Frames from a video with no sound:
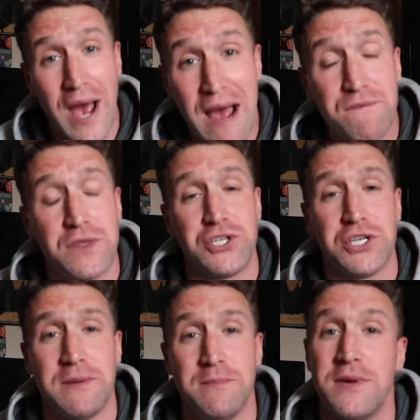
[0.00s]
you have the
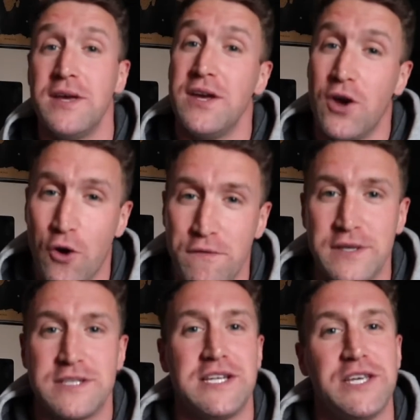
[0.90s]
gym,
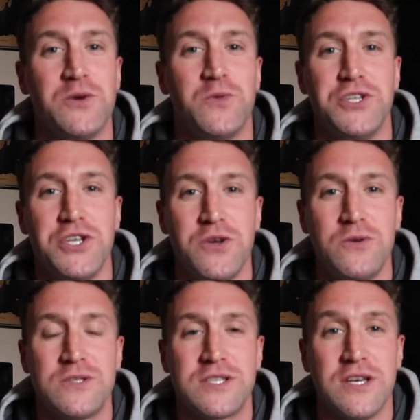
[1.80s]
obviously you would
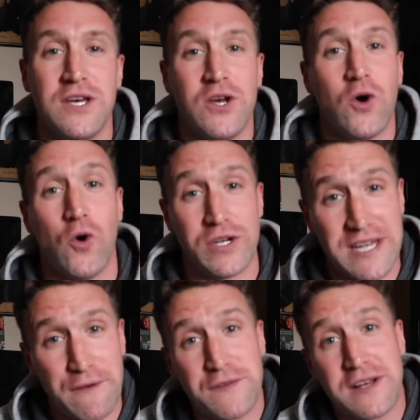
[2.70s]
use, or
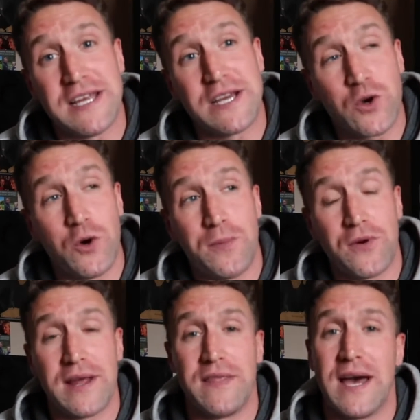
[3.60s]
definitely
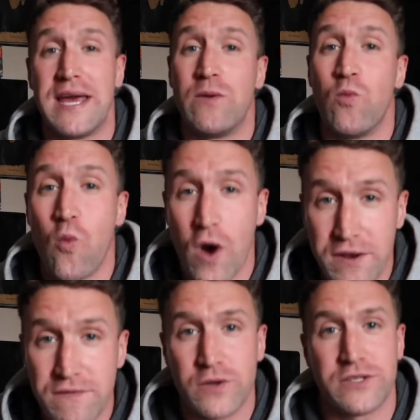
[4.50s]
incorporate that in
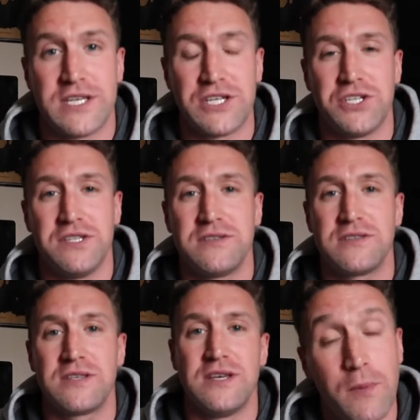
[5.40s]
one of your
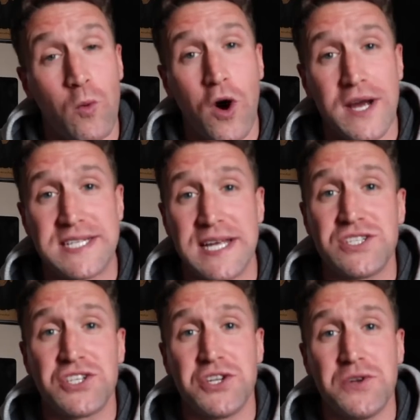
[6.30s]
sessions. But what I
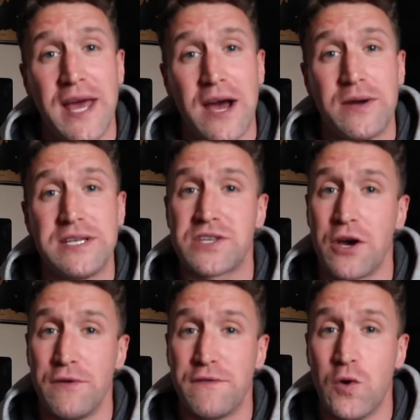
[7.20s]
tend to do now is
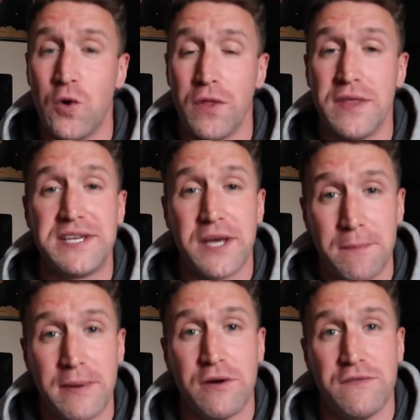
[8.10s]
go for the
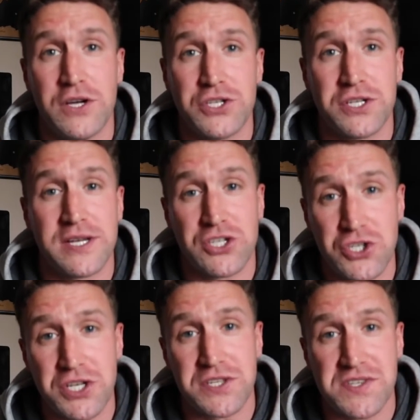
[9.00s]
dumbbell version, as
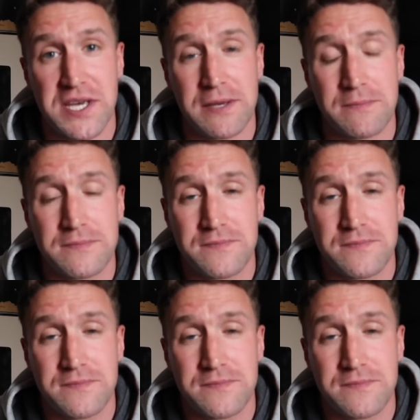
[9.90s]
you can see.